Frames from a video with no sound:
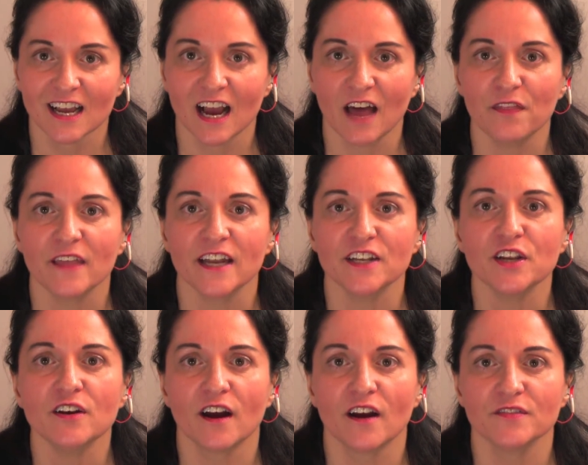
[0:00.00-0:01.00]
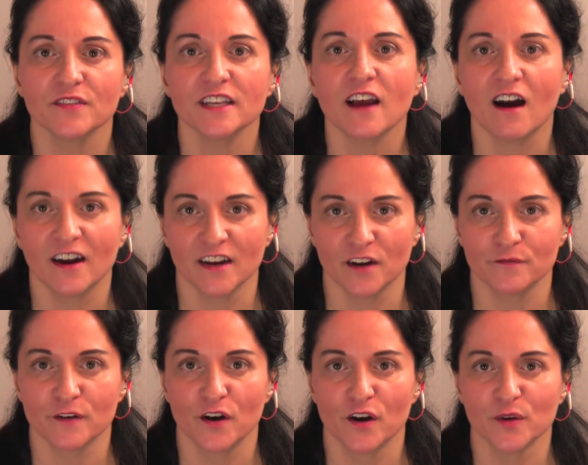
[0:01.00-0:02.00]
And then you learn the IR
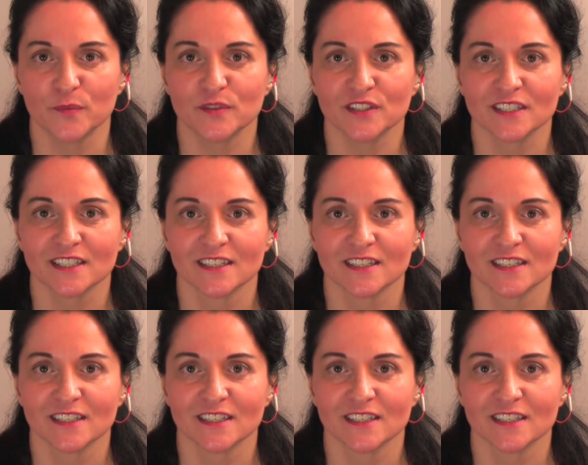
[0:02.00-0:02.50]
verbs.